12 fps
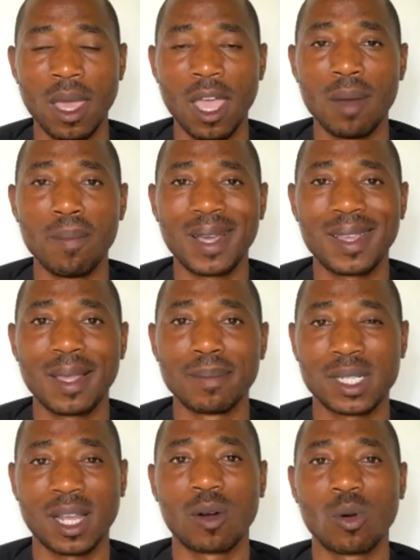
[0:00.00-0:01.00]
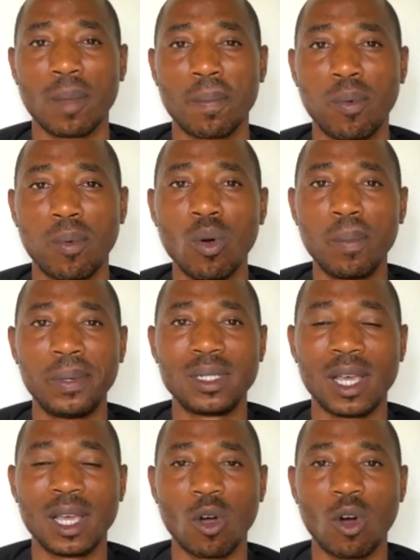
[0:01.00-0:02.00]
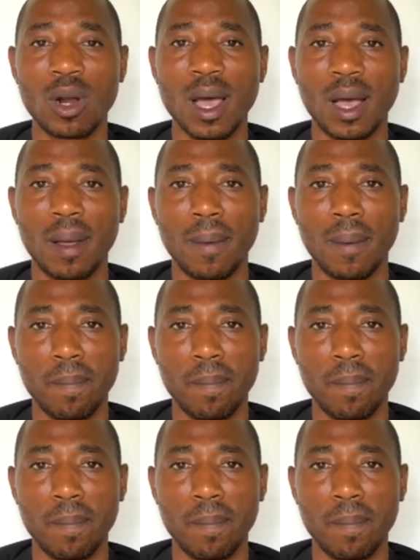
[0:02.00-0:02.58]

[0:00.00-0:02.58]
and make them stand on the pulpit and order